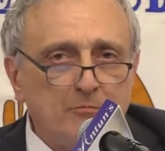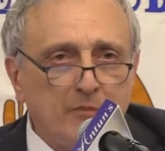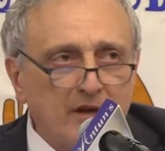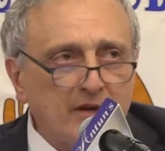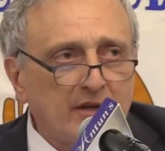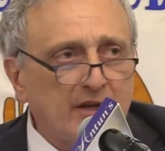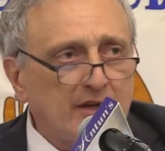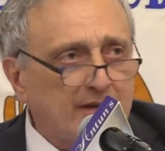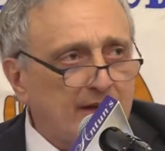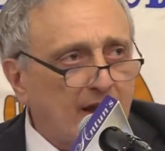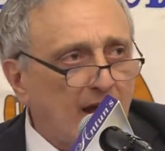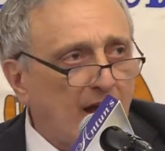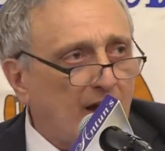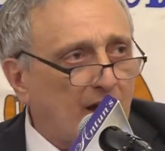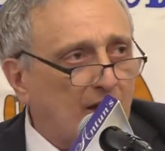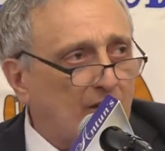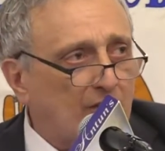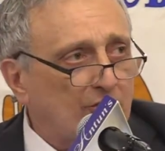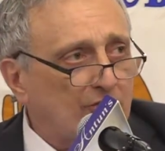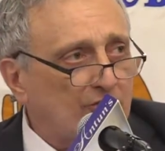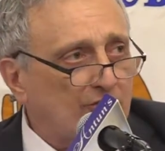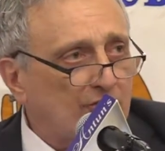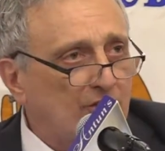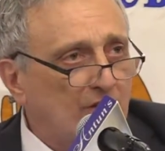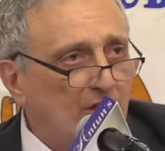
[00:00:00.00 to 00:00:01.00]
million
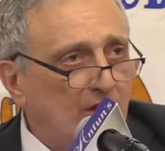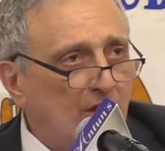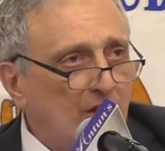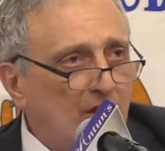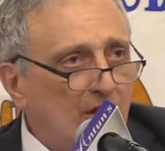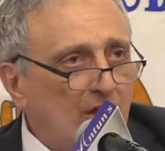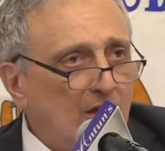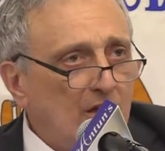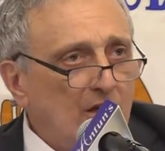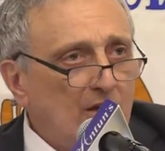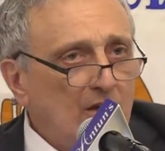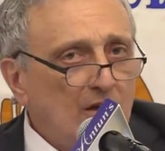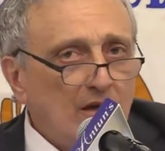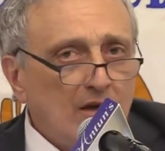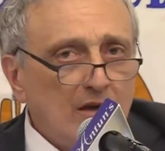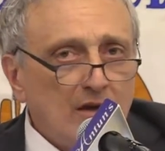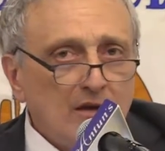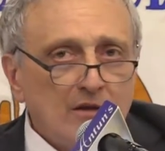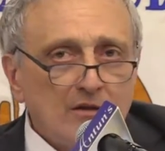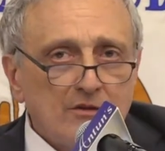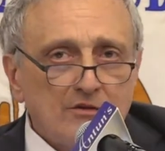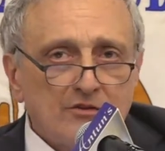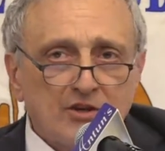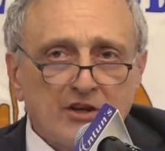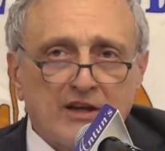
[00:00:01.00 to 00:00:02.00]

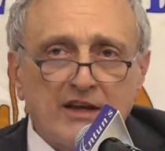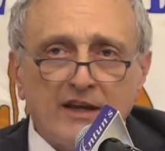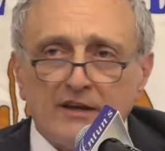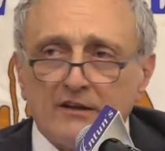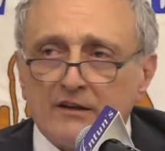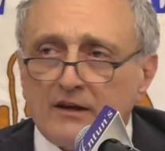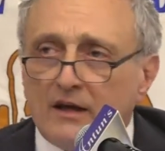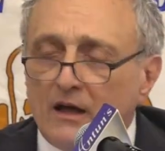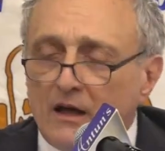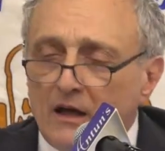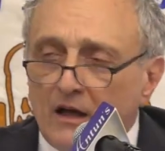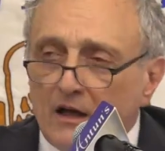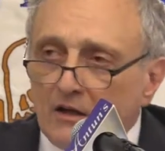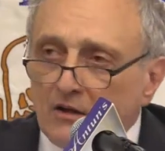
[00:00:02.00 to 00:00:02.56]
to get